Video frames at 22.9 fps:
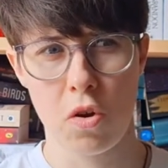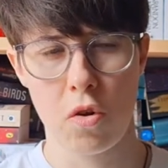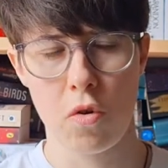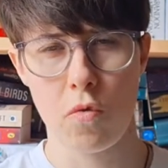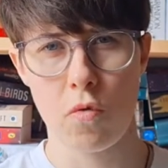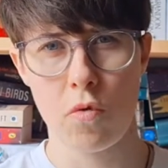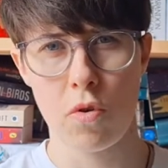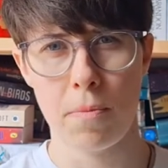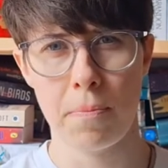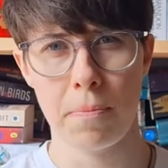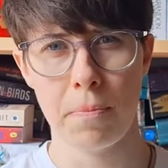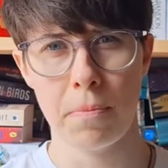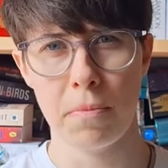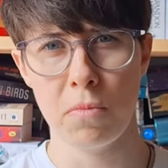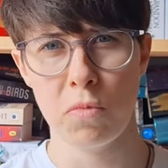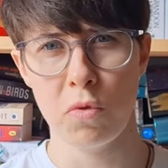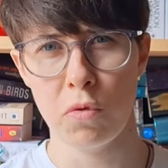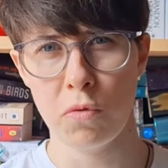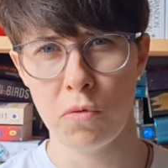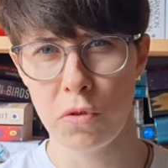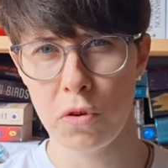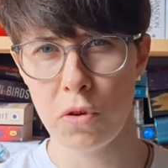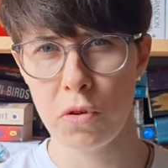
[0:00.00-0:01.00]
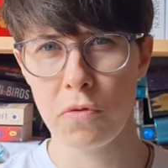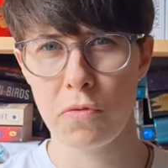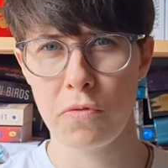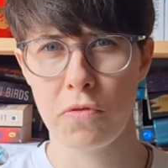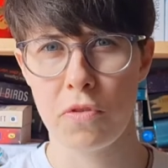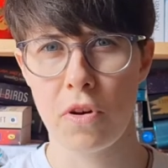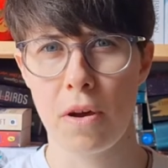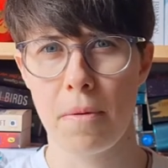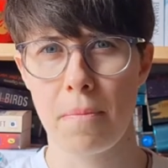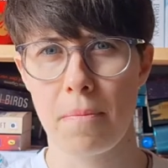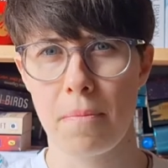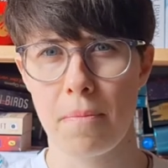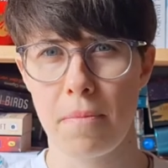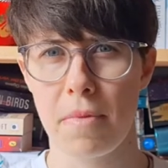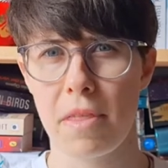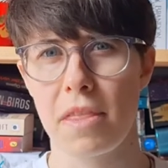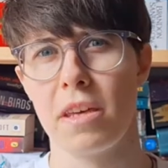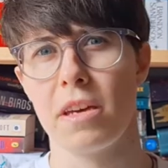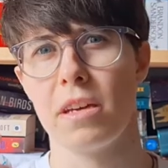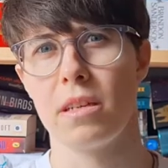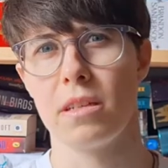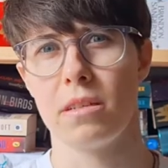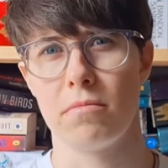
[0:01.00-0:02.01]
remove you from
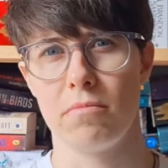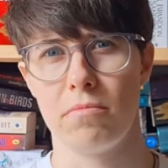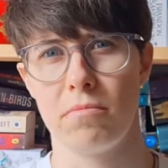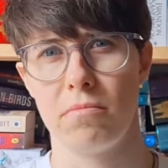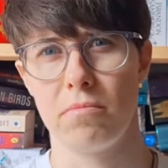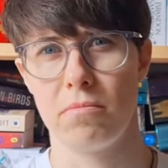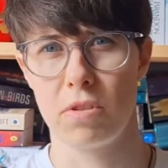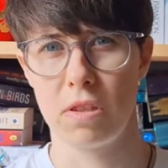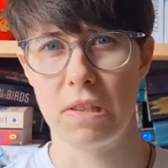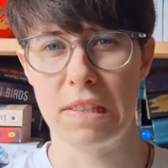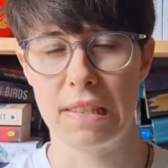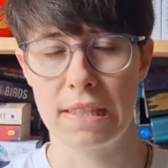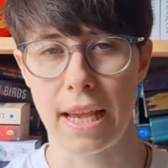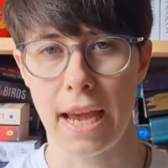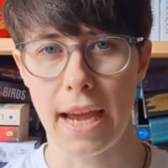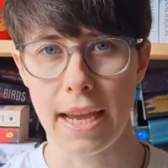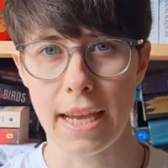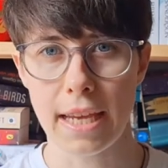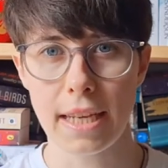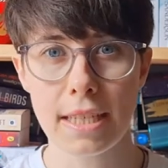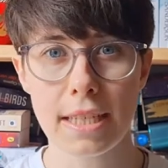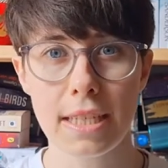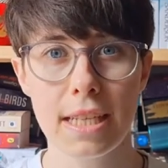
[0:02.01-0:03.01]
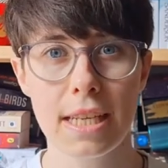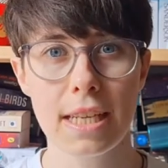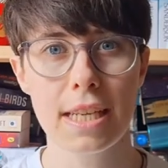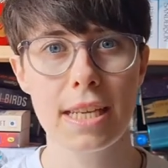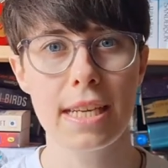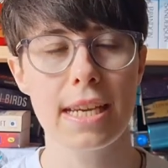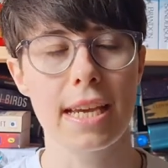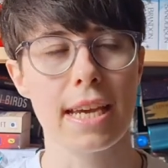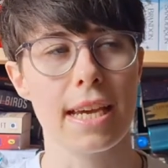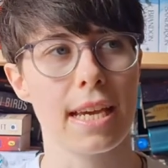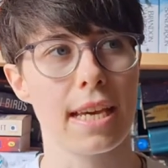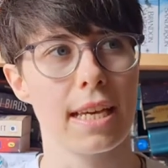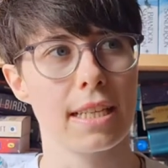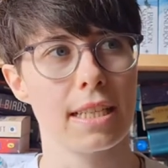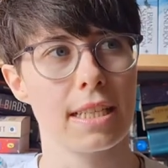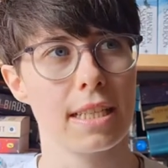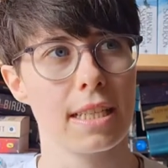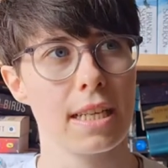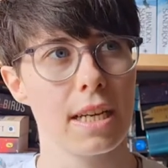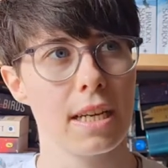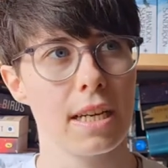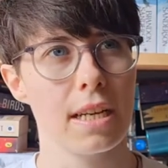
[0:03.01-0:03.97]
the society and